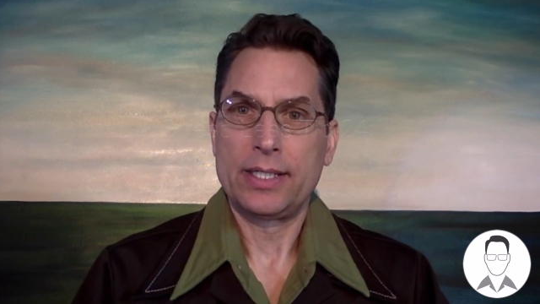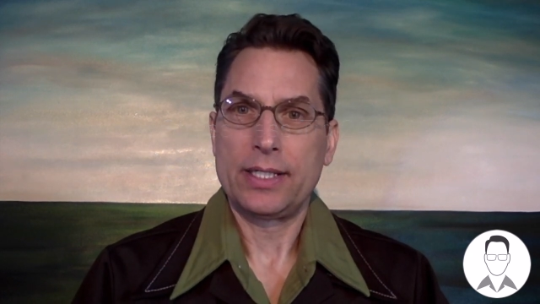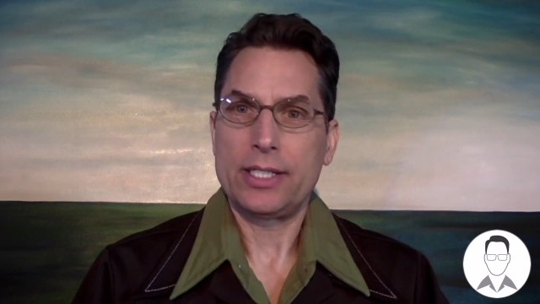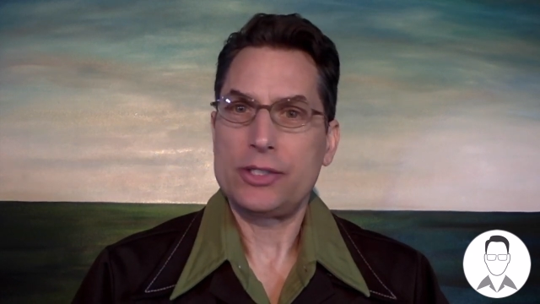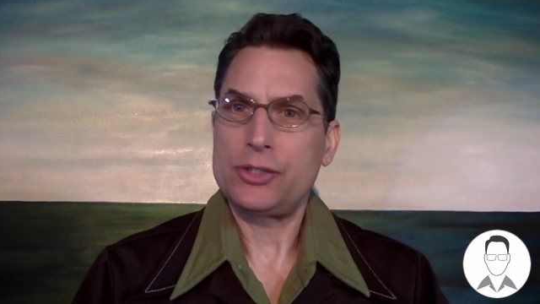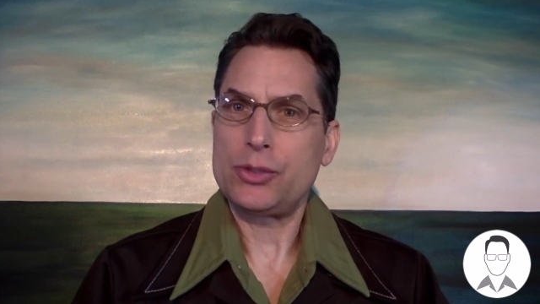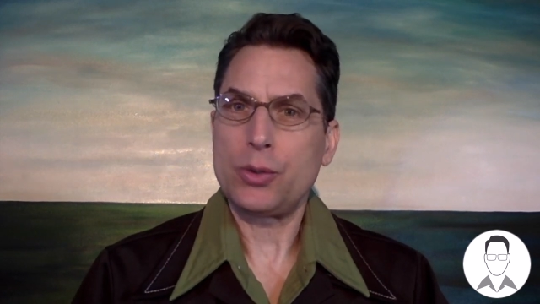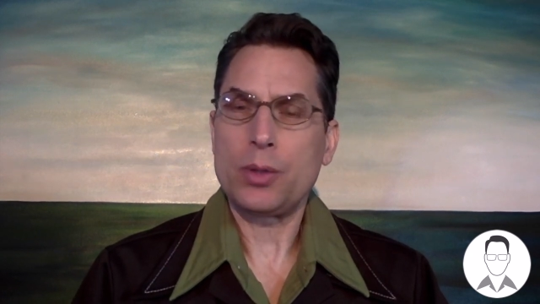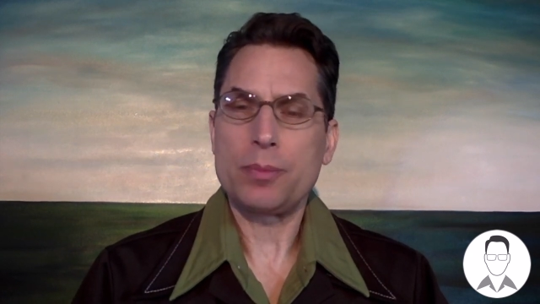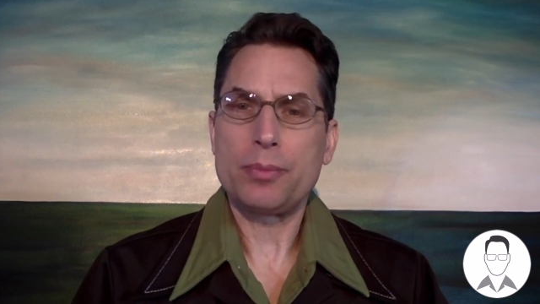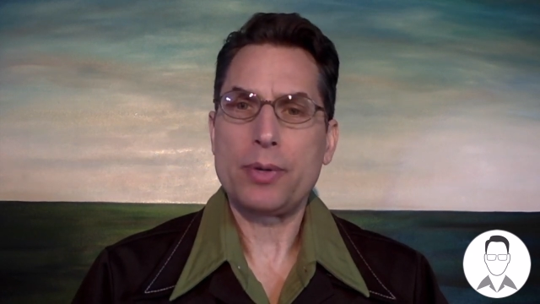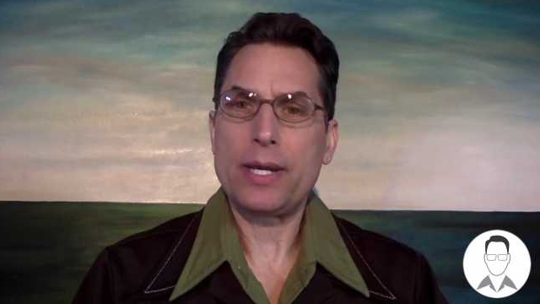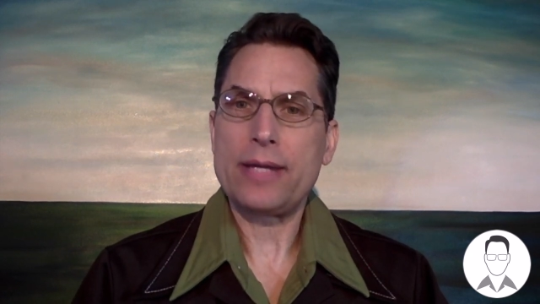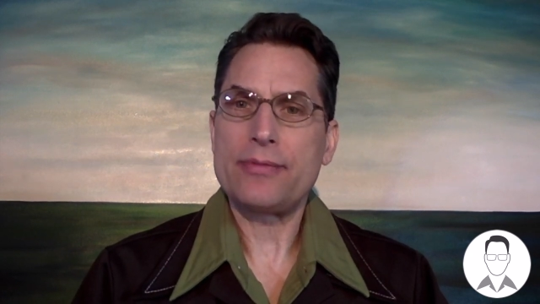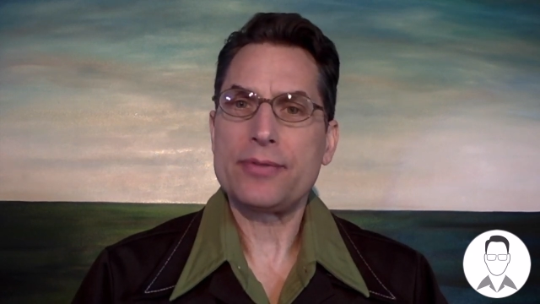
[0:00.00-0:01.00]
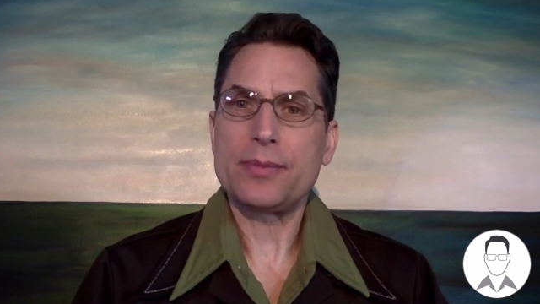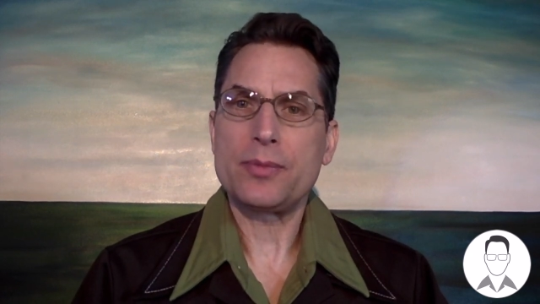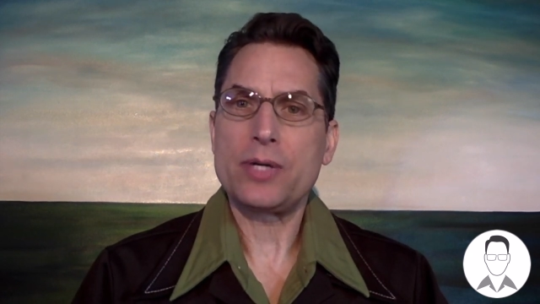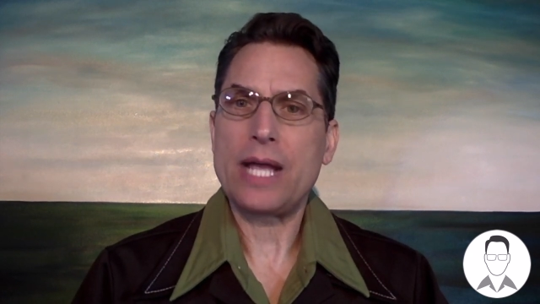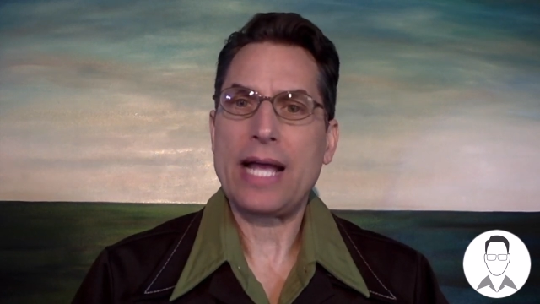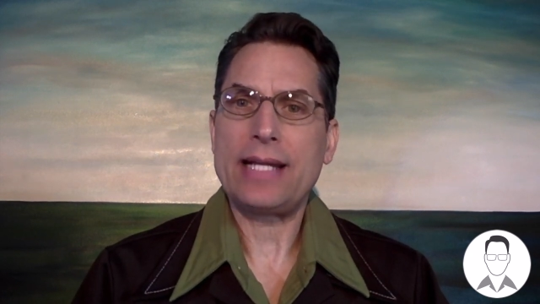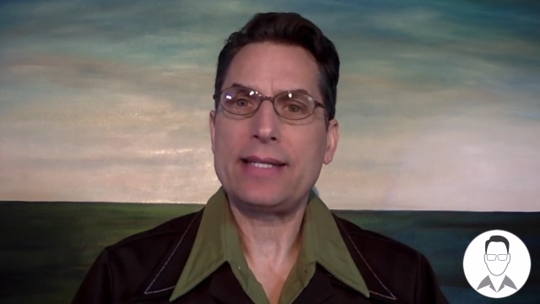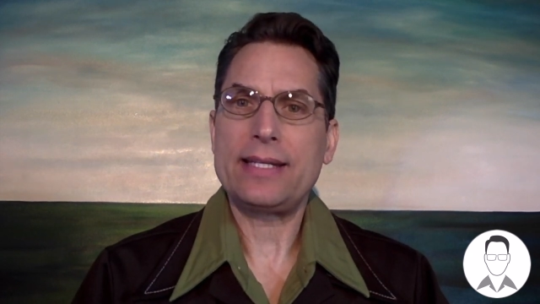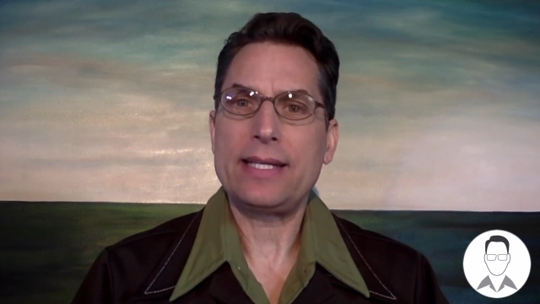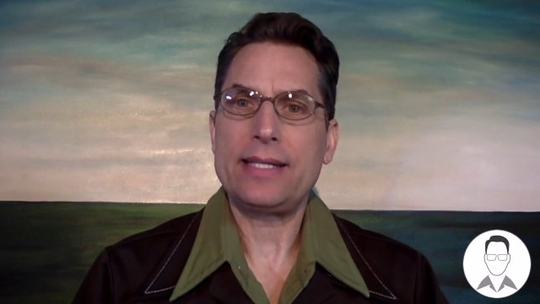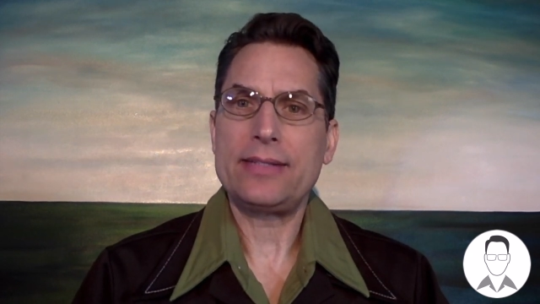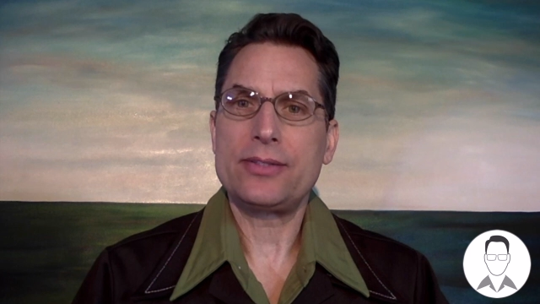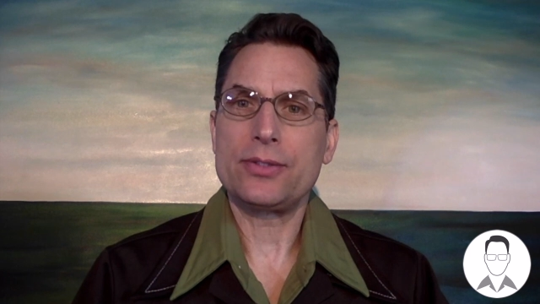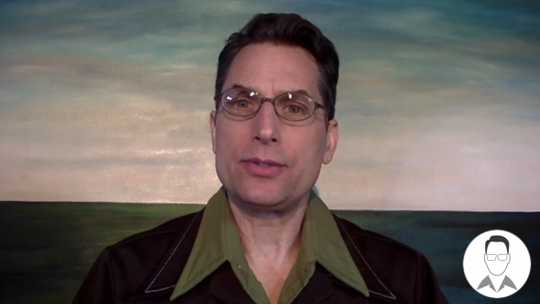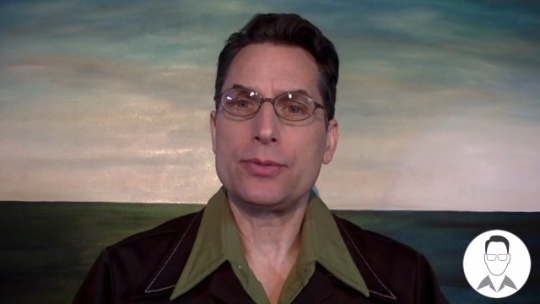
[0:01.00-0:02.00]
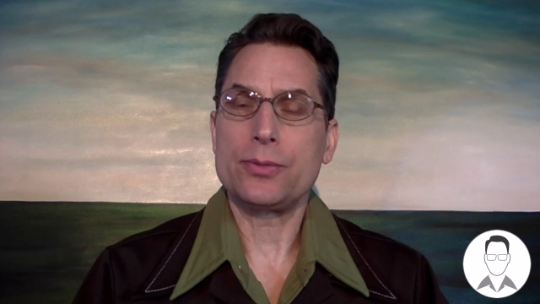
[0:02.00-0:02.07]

A short break from reality to